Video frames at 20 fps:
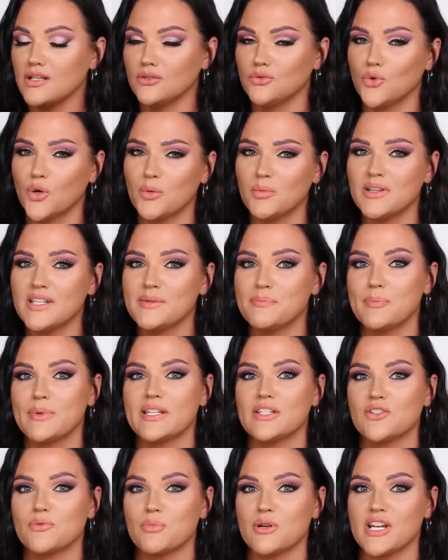Normally
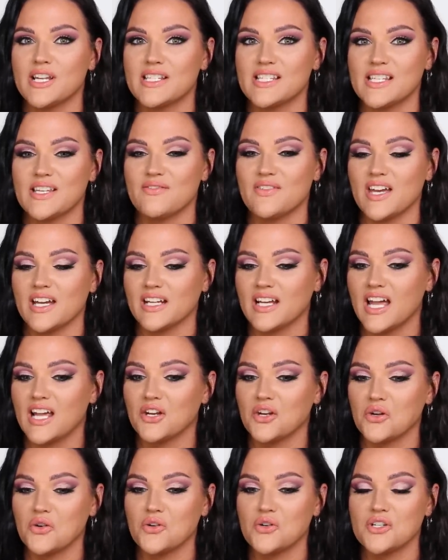beach sprays leave that
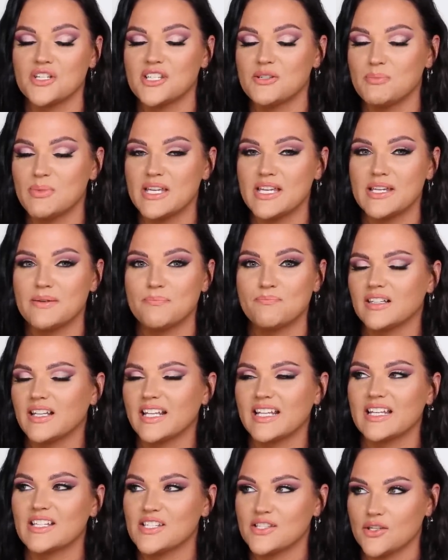kind of crispy,
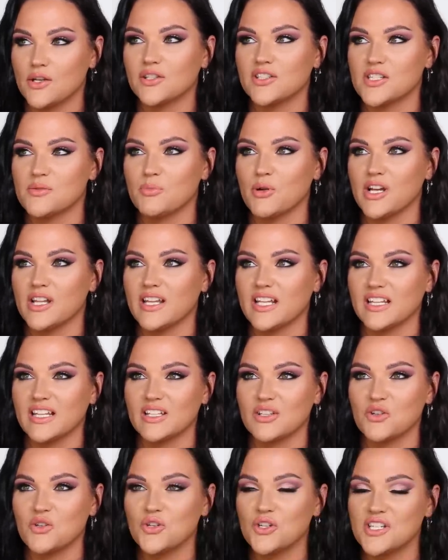like a salt spray, like
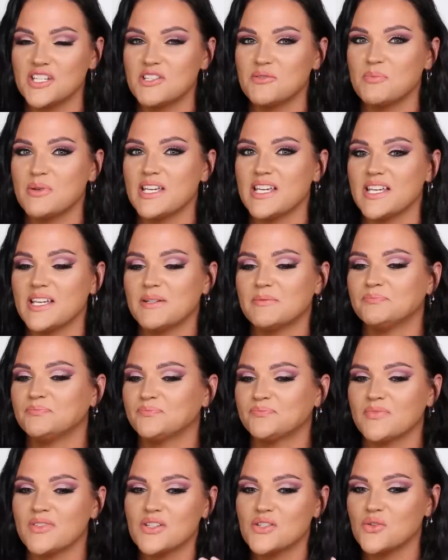the crispy
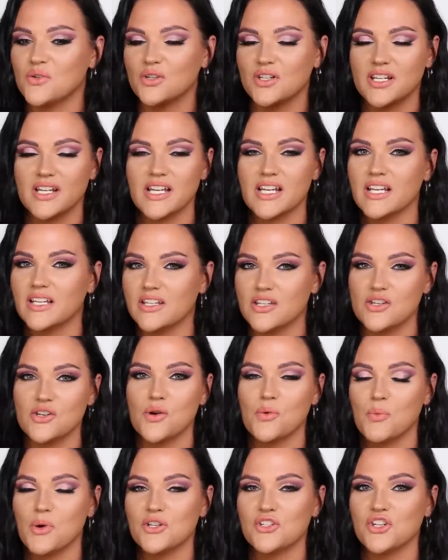sort of, you
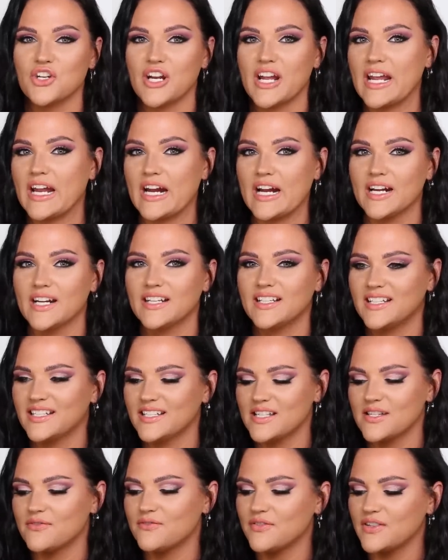don't want your hair
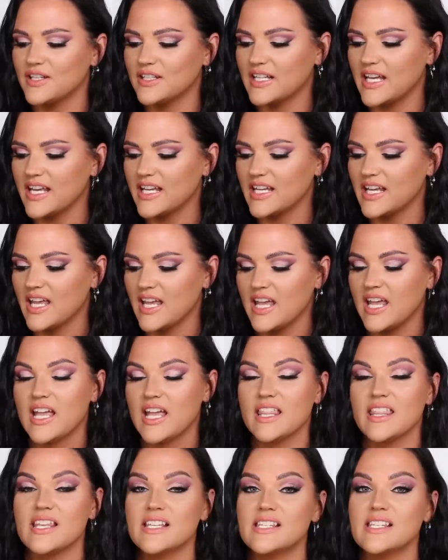to feel like.
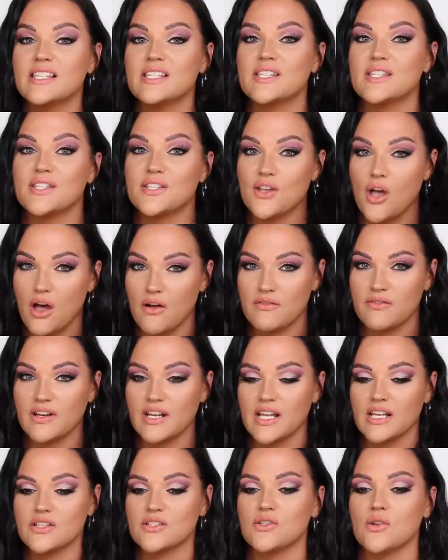This is
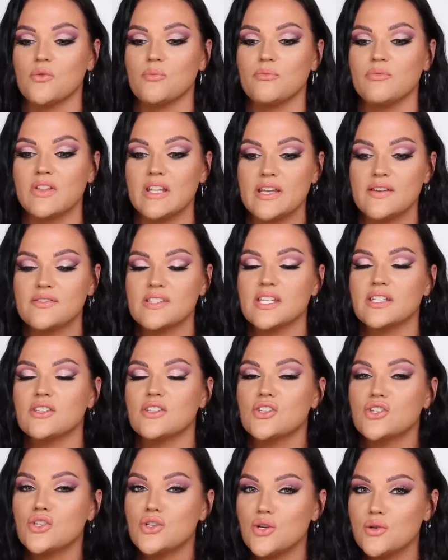softening, so it leaves it
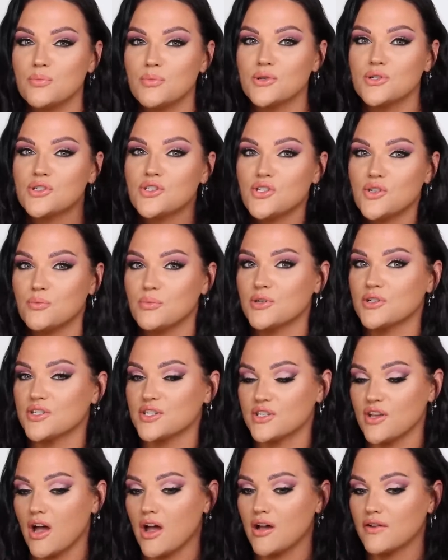super, super
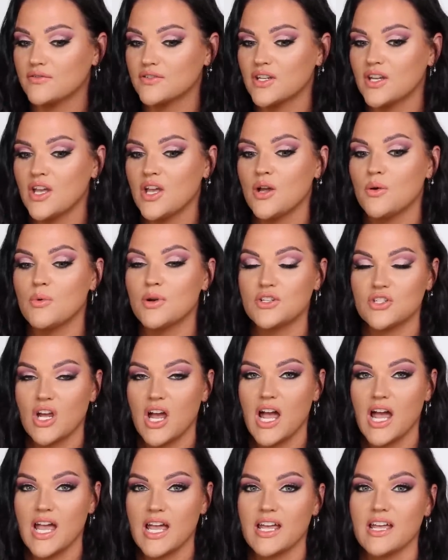soft, which
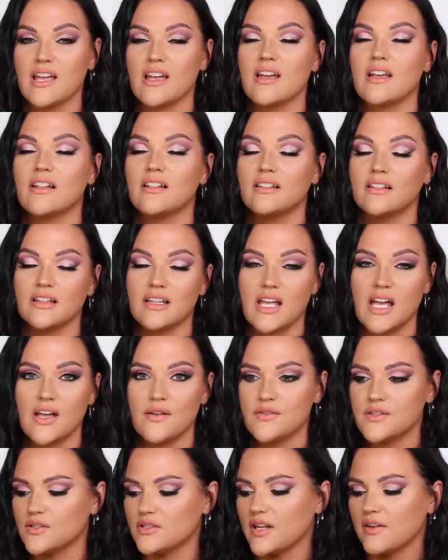I
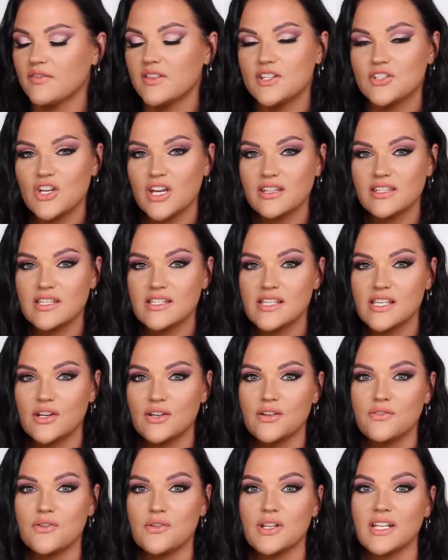love. So definitely check this
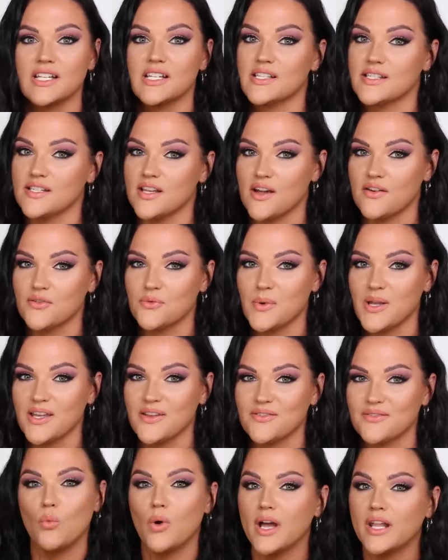out if you like a soft
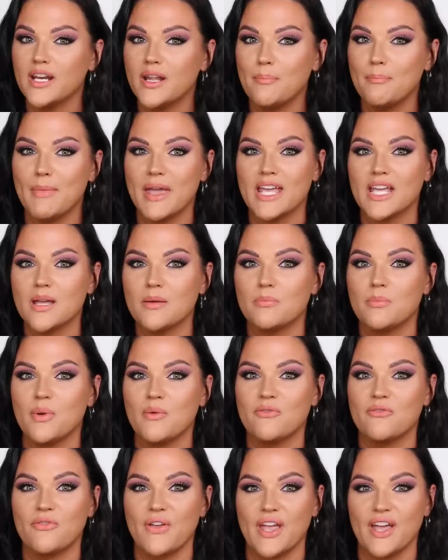wave. One makeup
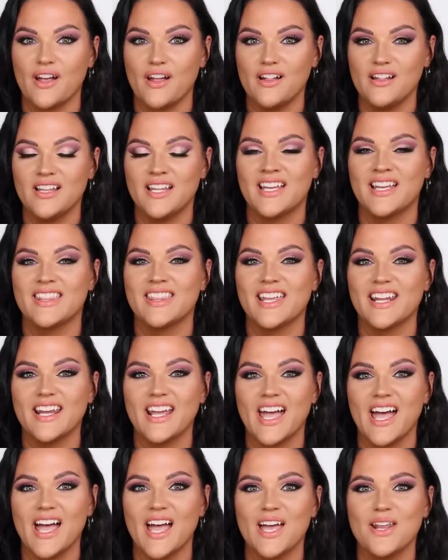fail that I
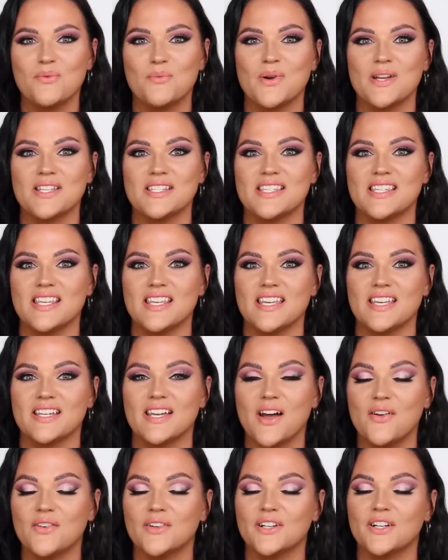had was the
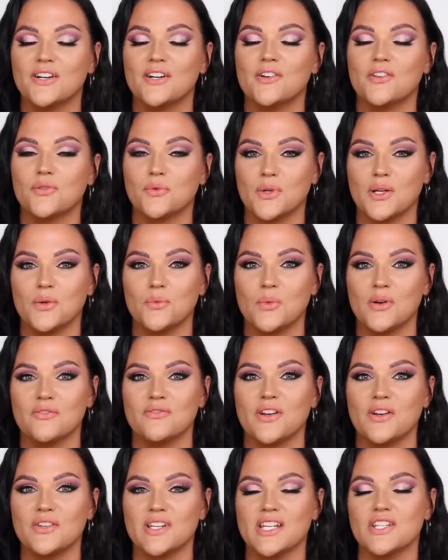CoverGirl
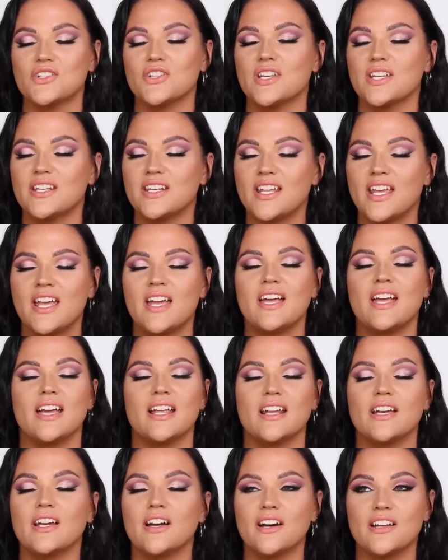3-in-1 foundation,
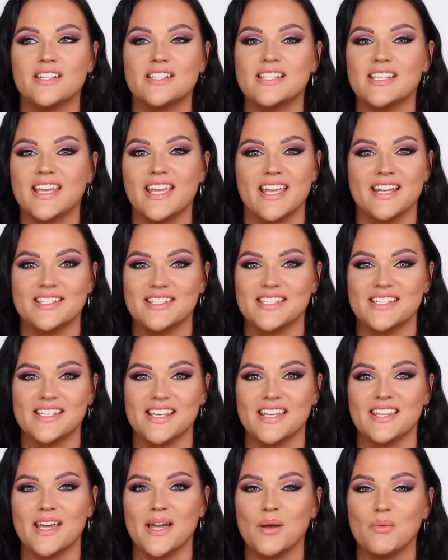and I honestly hate to
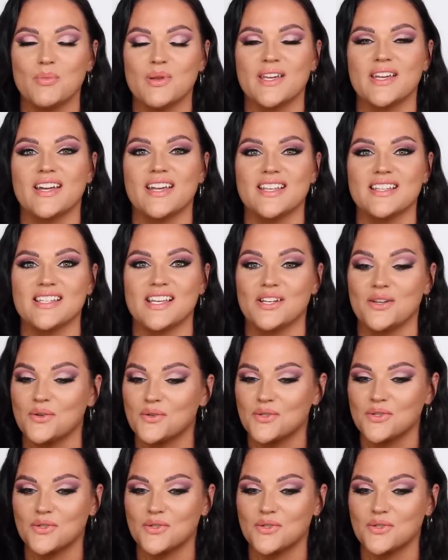say that because I know